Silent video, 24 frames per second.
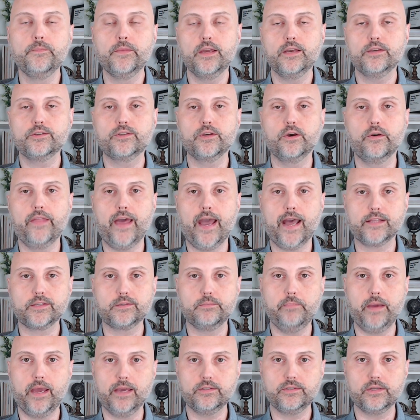So that's
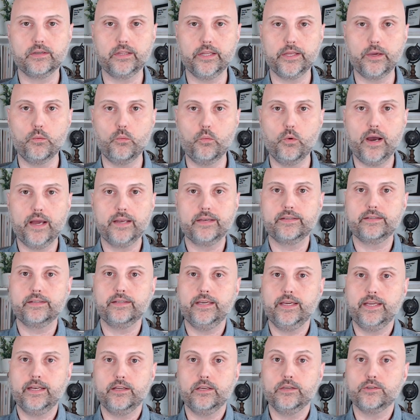basically what
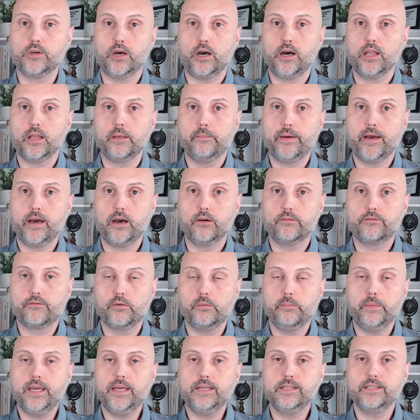it is all about for
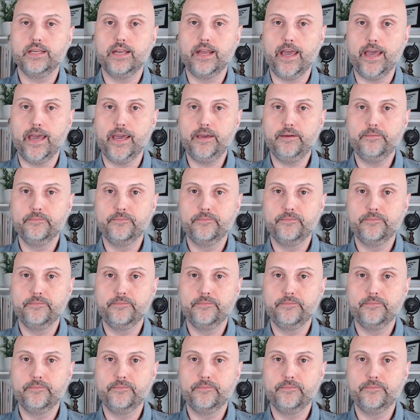me today.